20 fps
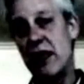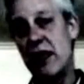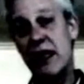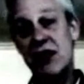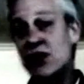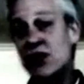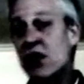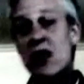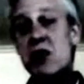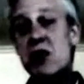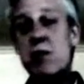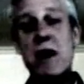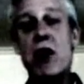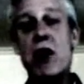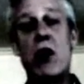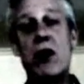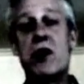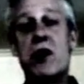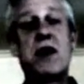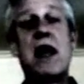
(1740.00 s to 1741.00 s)
Okay? Because you're going to
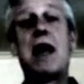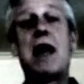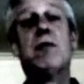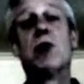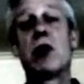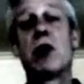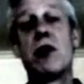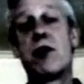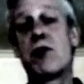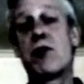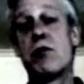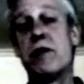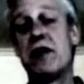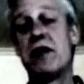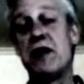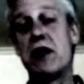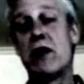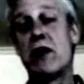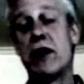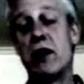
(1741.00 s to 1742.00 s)
spend all your time looking through
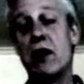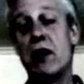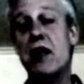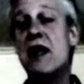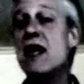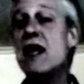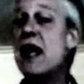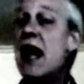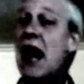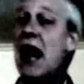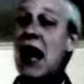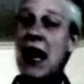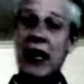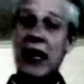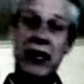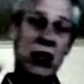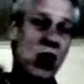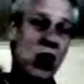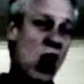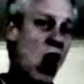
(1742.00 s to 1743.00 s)
material.
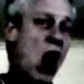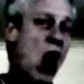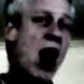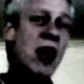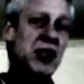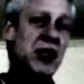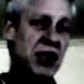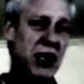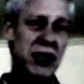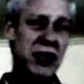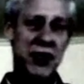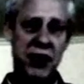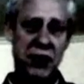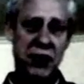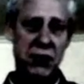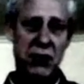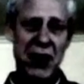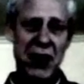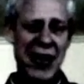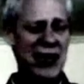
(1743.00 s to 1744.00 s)
I caution
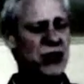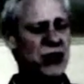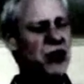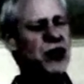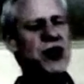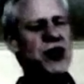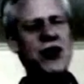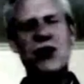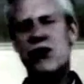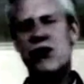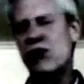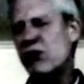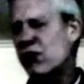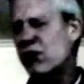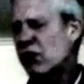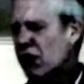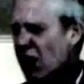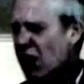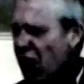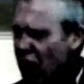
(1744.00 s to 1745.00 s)
you, as
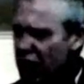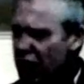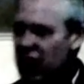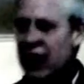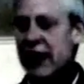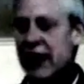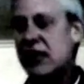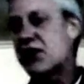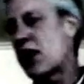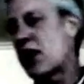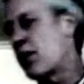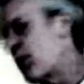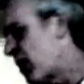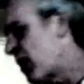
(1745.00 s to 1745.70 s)
strongly as I